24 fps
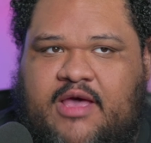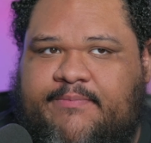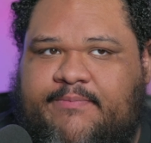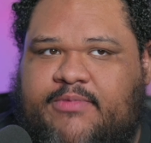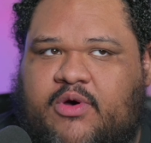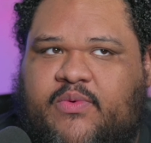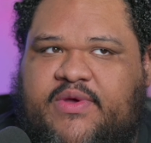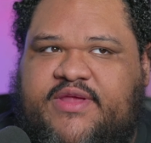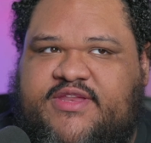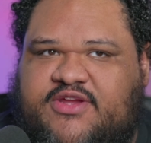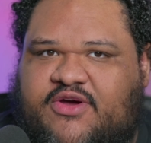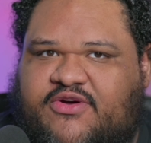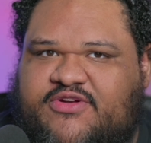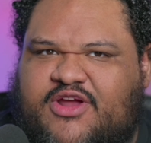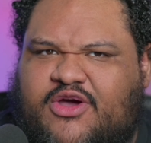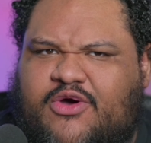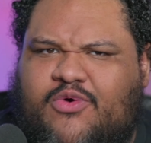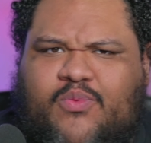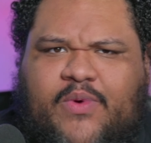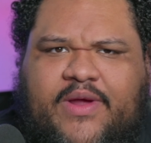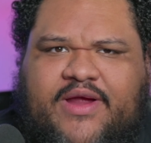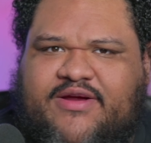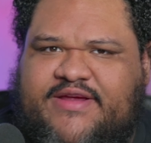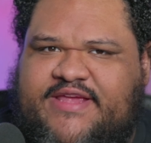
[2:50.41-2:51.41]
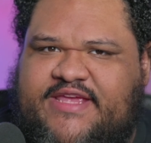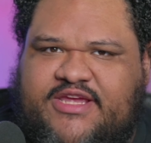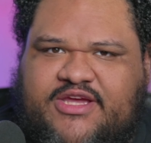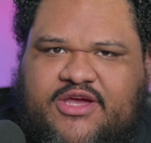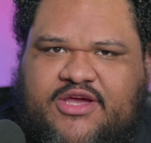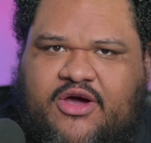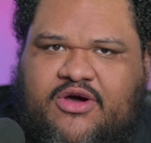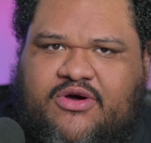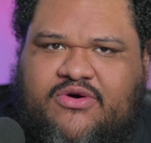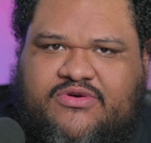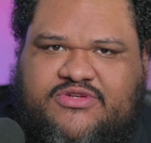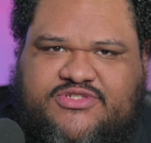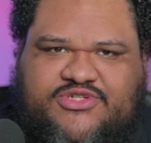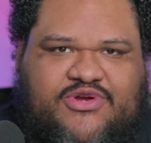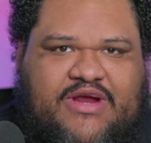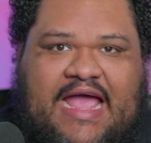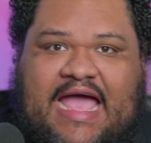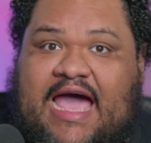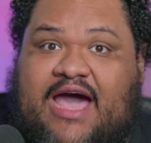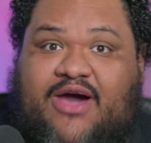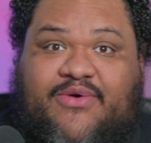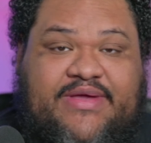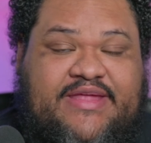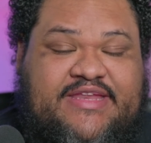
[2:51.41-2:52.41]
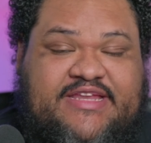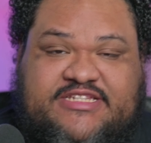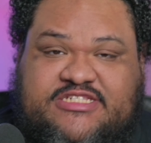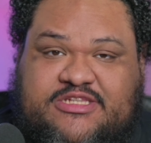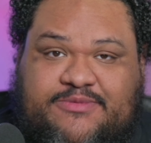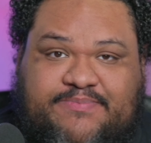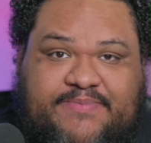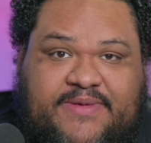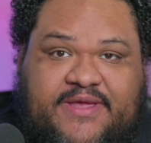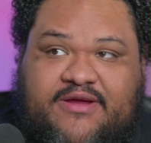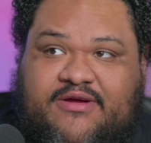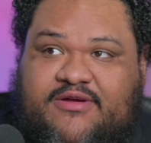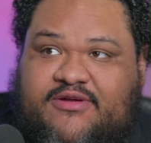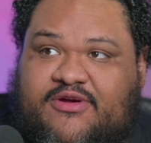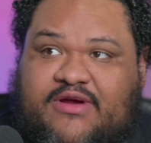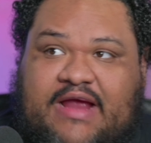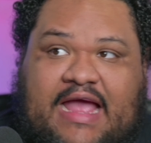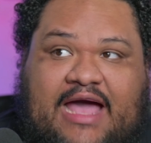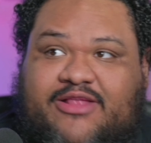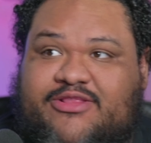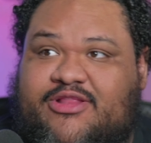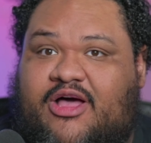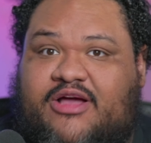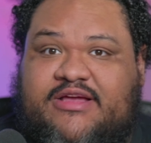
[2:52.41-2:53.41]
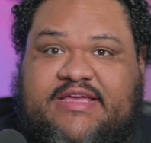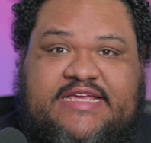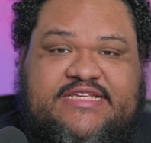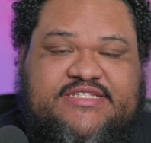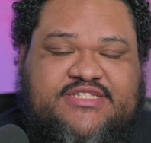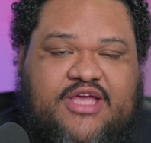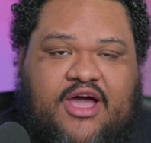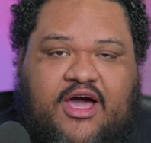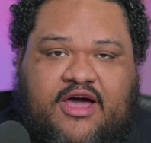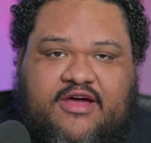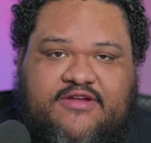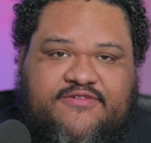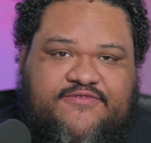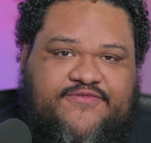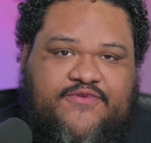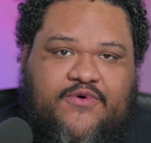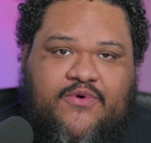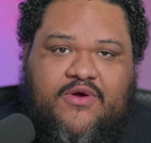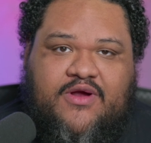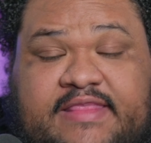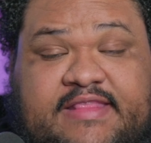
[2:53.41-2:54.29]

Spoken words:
but we don't know where he goes or how he disappeared or how long he's gone for.